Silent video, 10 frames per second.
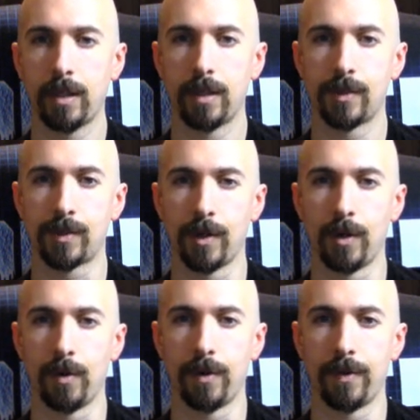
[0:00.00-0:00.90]

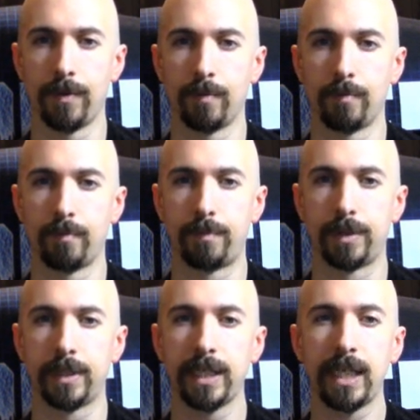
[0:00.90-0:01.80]
So
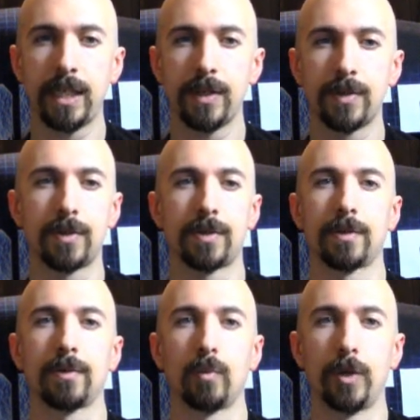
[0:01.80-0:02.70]
please,
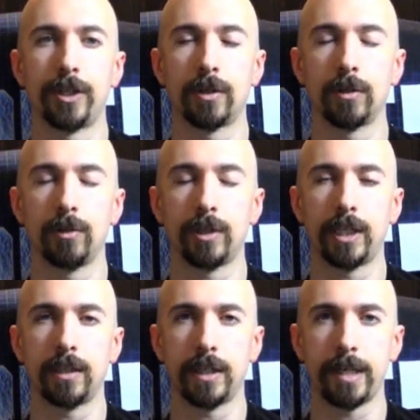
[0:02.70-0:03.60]
when you're
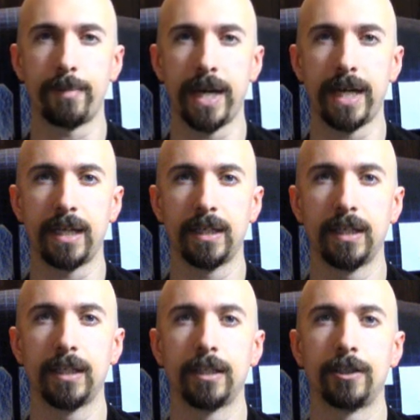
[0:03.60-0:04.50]
looking on eBay,
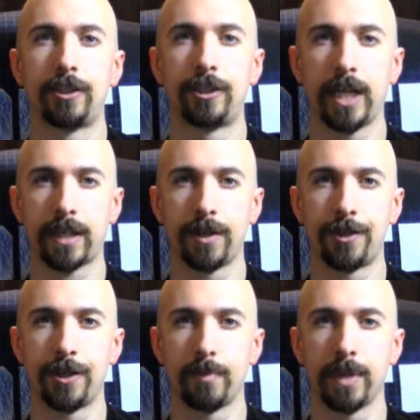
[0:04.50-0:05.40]
check the
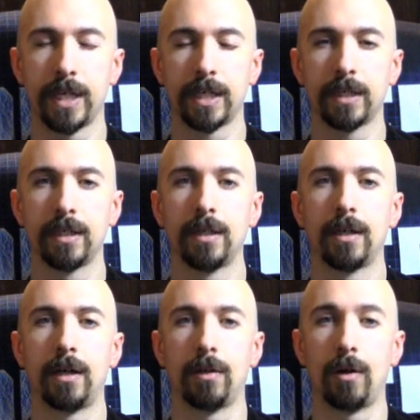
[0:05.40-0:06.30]
shipping
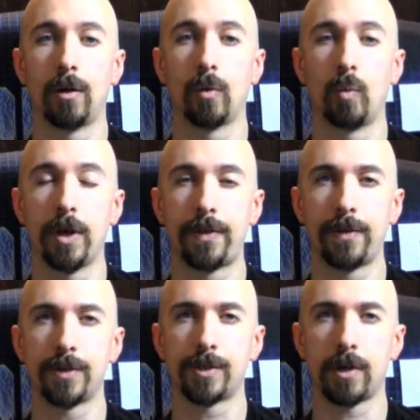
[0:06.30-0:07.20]
along with
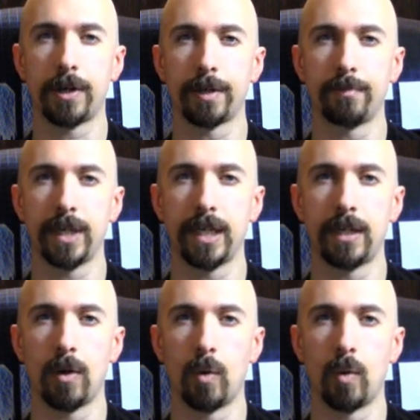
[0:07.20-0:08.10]
your starting
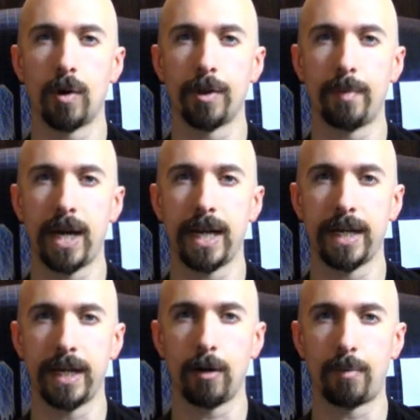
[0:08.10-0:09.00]
bid or the buy it
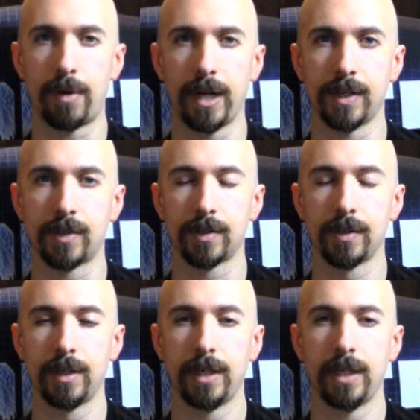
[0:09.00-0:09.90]
now price.
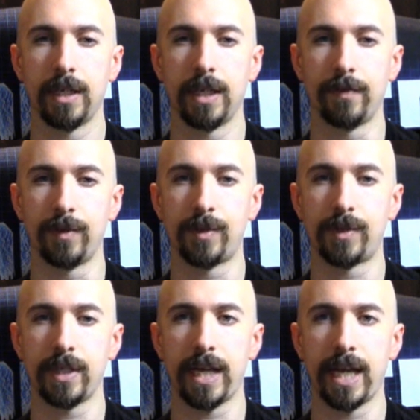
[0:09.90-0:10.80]
If you
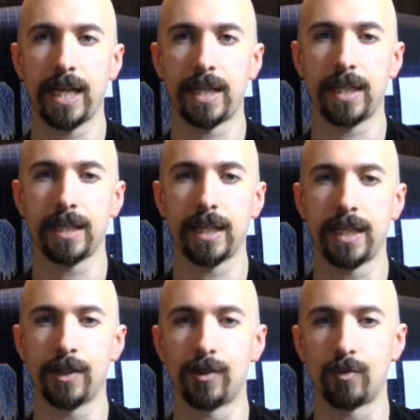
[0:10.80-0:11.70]
see anything that
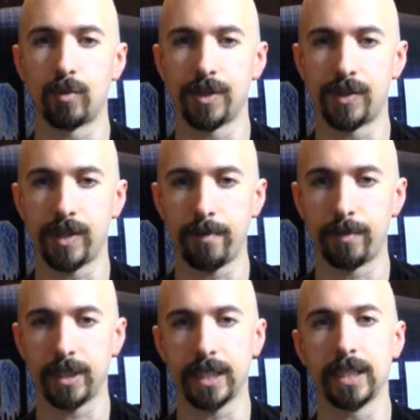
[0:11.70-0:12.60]
is
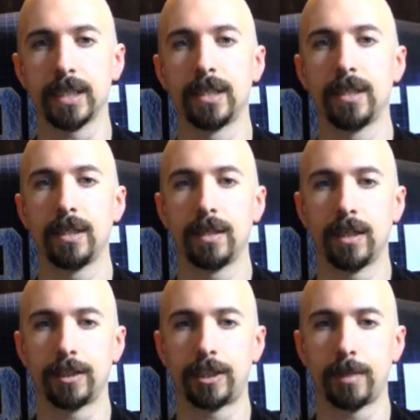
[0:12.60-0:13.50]
resembling
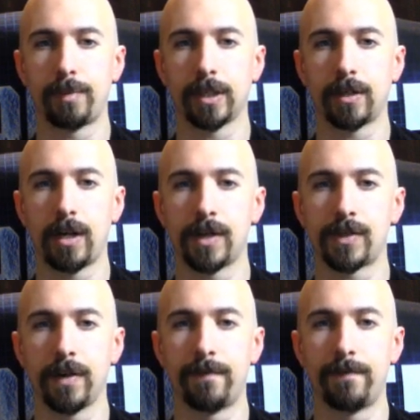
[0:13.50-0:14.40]
a shipping cost of